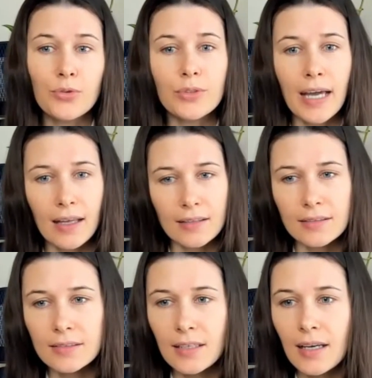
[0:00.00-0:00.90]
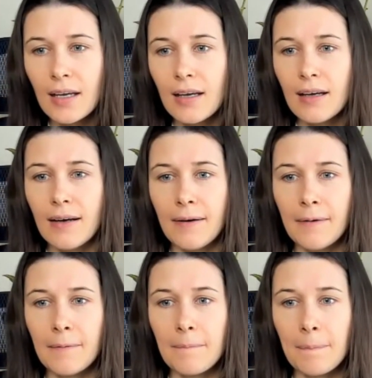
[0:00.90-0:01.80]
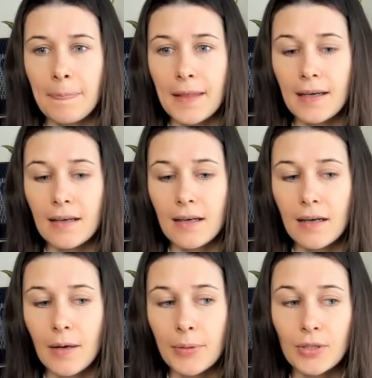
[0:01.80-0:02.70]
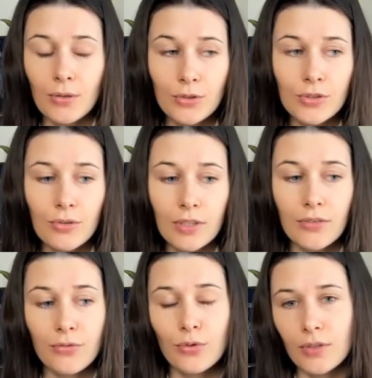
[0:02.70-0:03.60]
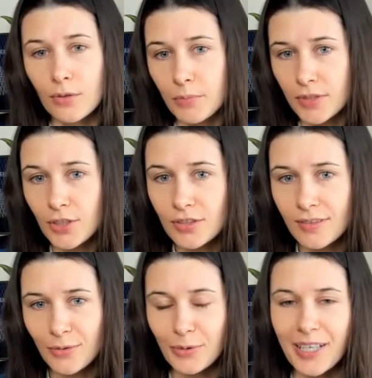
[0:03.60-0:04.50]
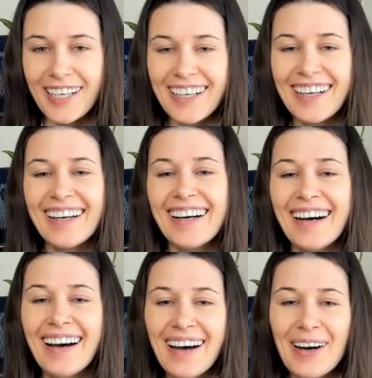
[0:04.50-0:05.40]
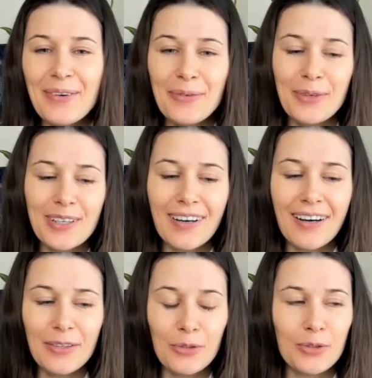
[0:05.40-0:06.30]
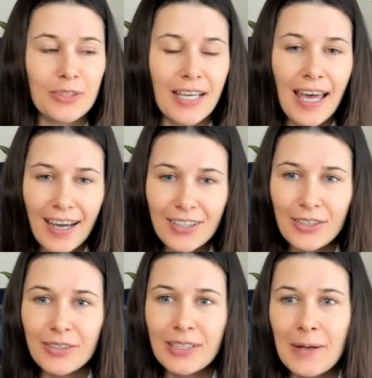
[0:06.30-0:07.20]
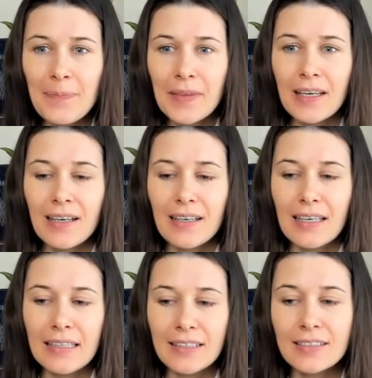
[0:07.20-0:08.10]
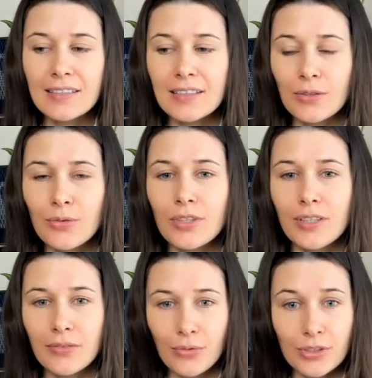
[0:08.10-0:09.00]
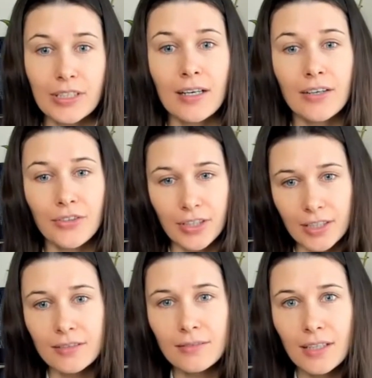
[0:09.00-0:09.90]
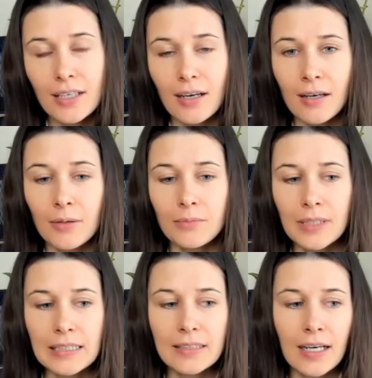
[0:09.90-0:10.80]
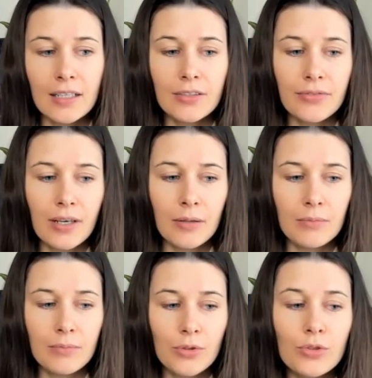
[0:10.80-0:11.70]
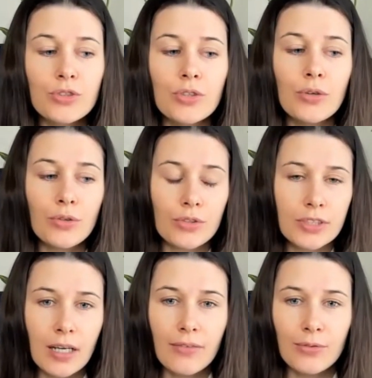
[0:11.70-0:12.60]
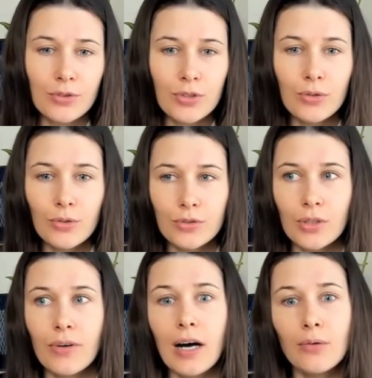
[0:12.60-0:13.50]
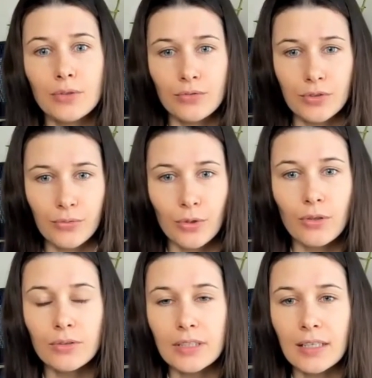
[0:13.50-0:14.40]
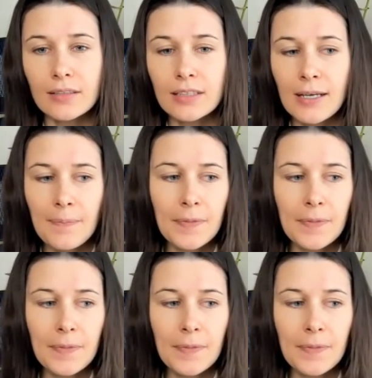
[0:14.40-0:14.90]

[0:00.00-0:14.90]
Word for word: some new talents. Um, but also, if you're not musician or or uh, you're not the actor, this is a good year for the career. Um, it's kind of um, you show yourself, you show yourself out of the world. Yes.